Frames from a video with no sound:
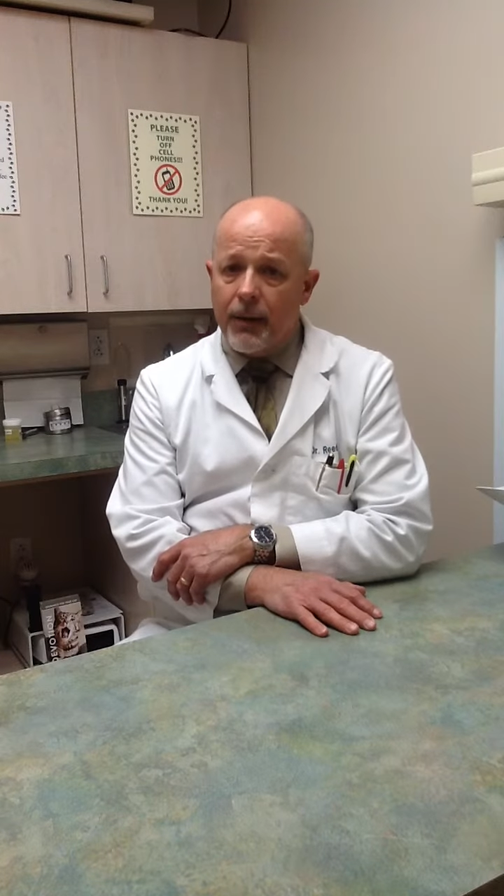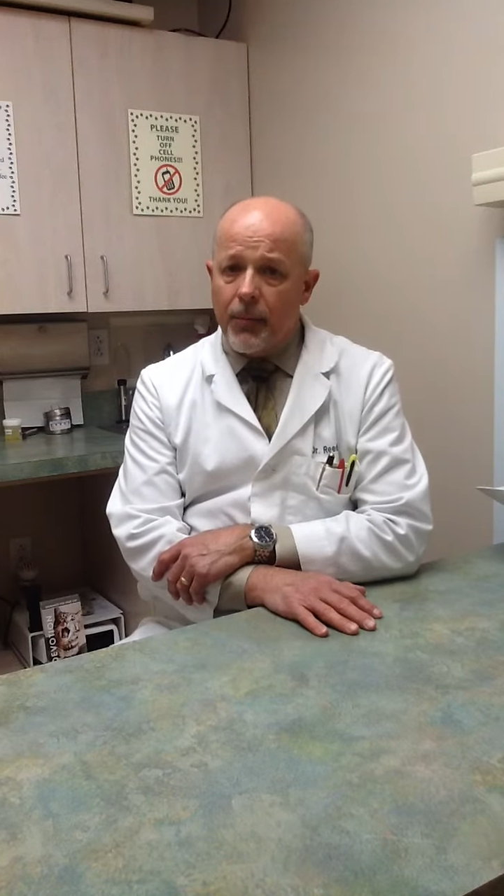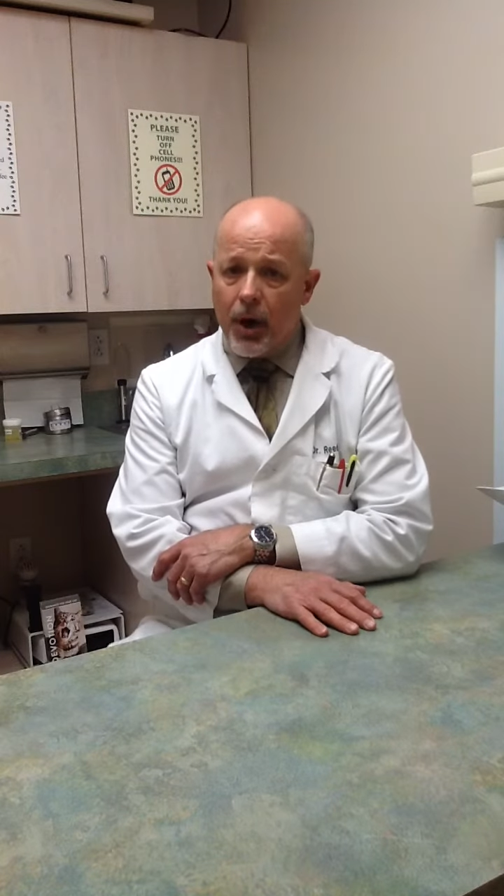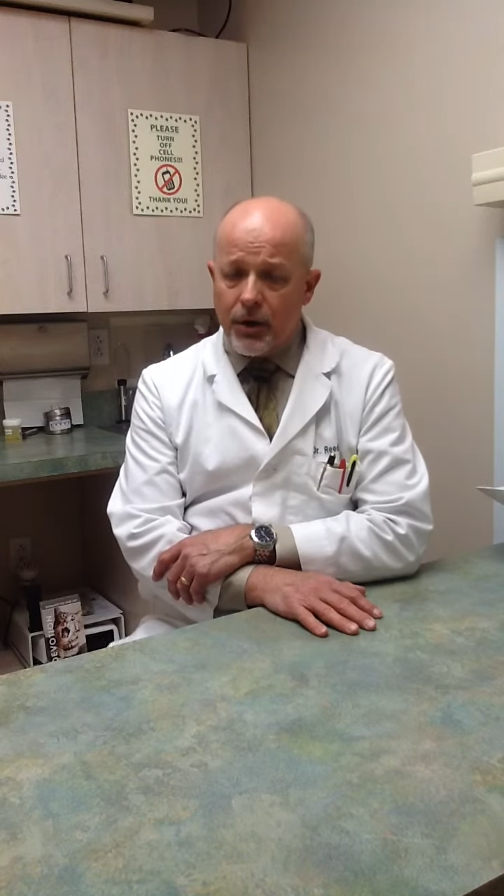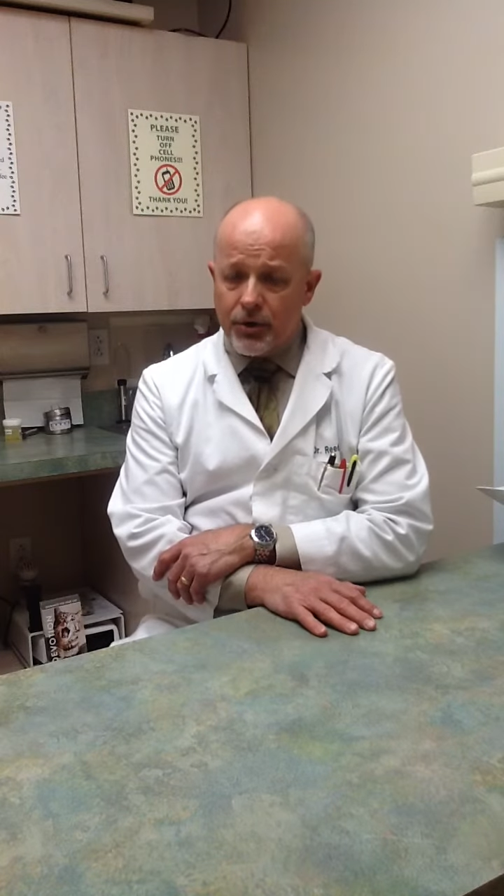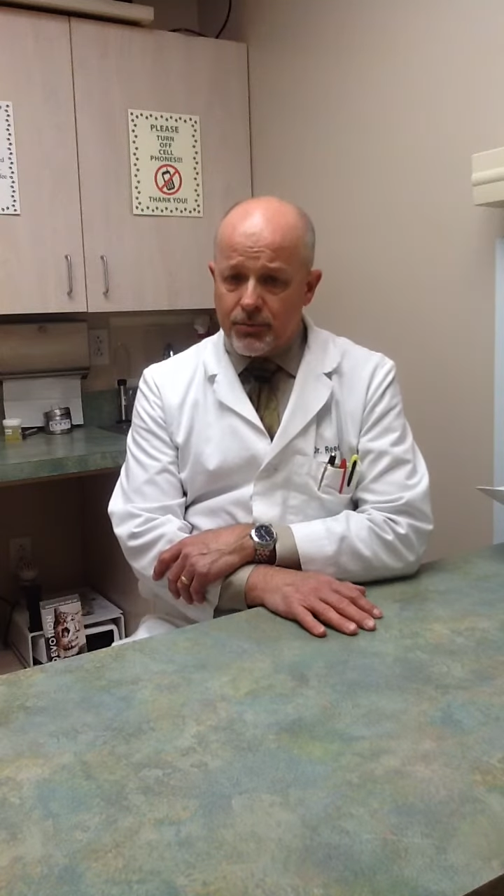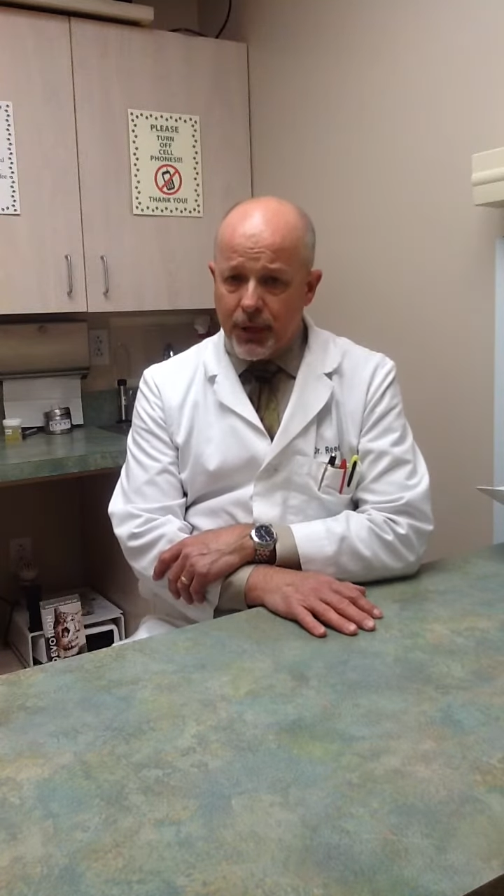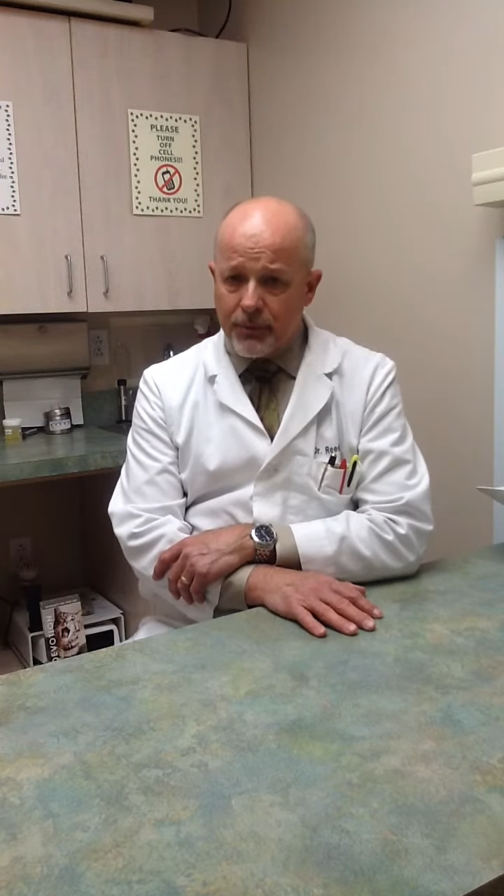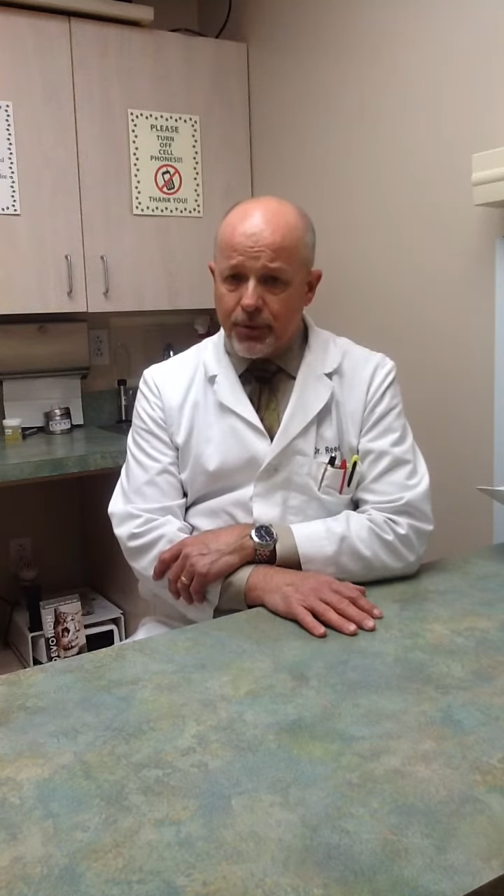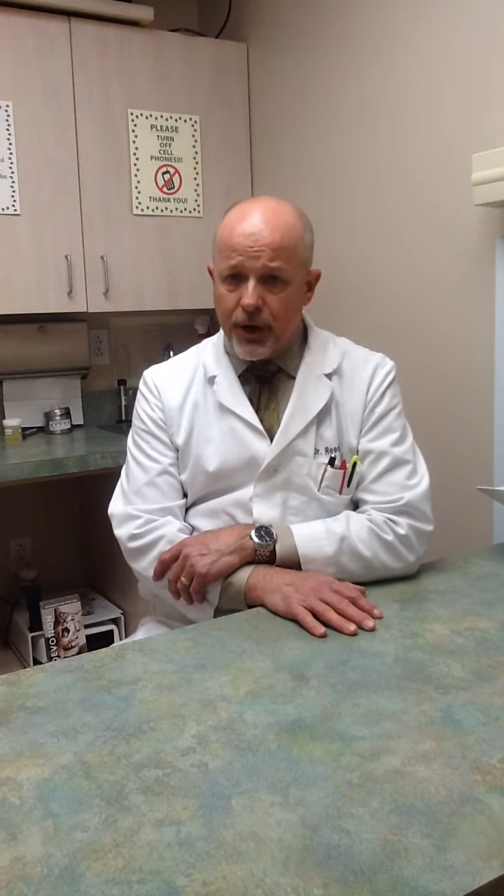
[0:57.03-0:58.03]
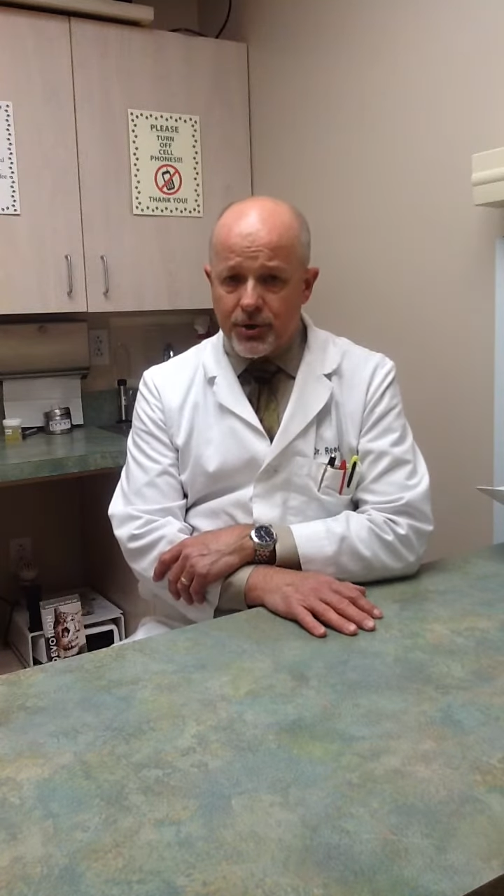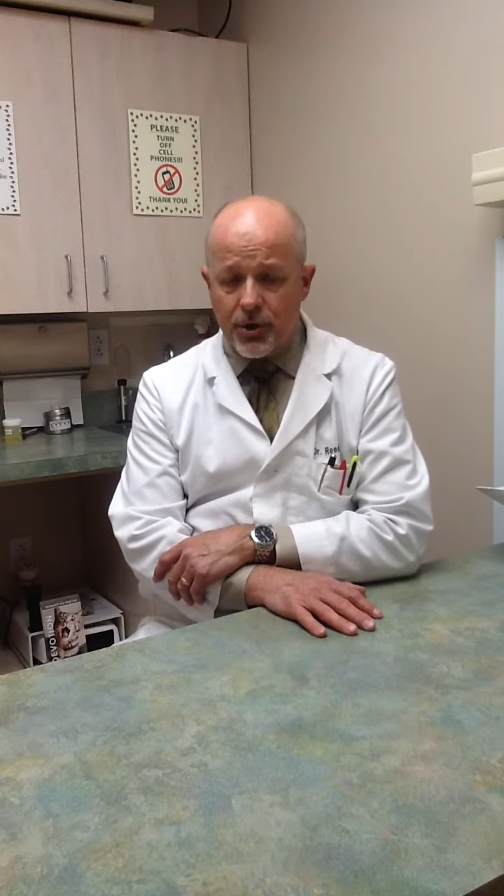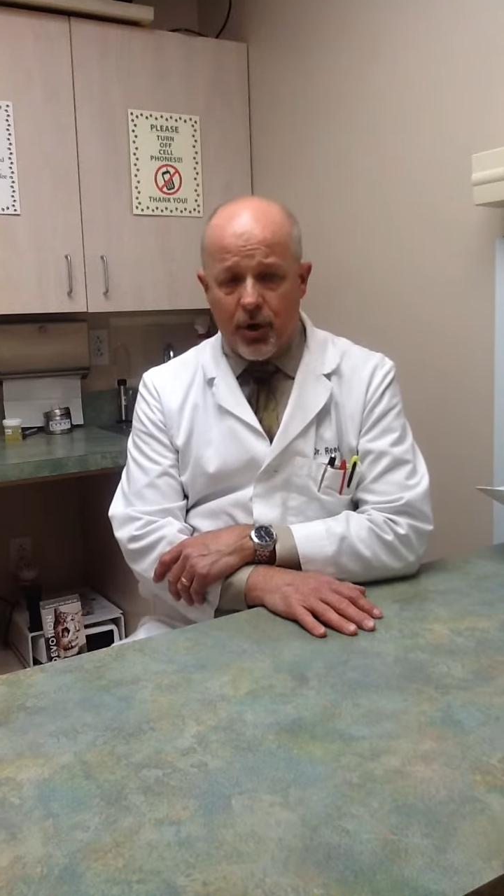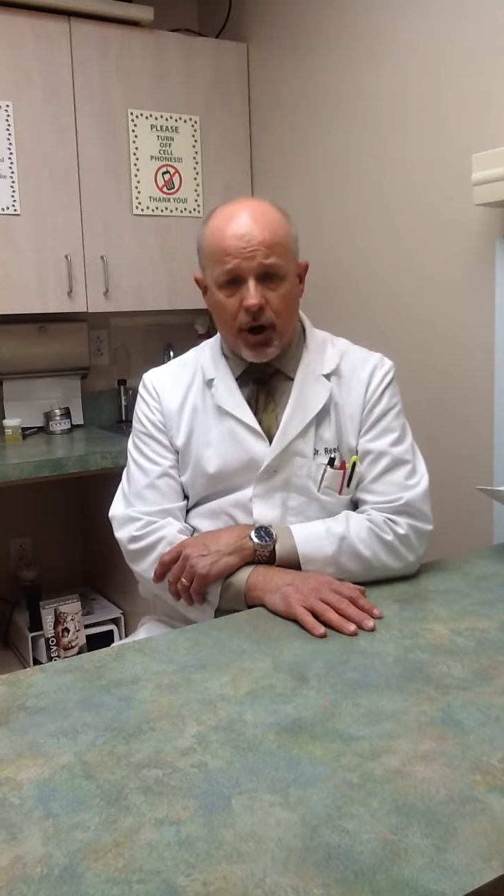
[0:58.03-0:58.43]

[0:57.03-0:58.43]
monitors blood pressure,